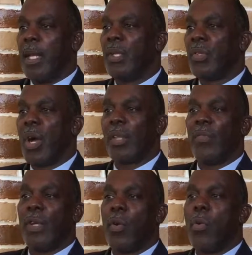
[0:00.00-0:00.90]
He
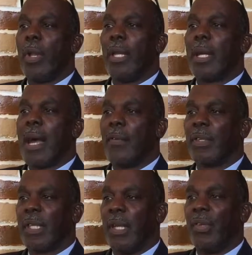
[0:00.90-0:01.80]
starts recording
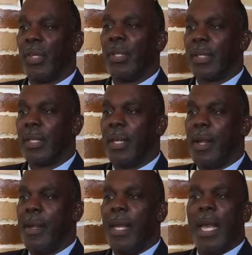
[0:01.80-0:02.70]
conversations,
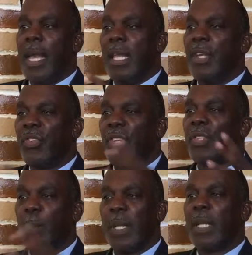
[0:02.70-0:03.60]
and he's
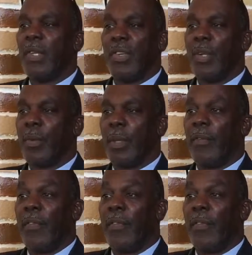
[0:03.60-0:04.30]
just speaking generally.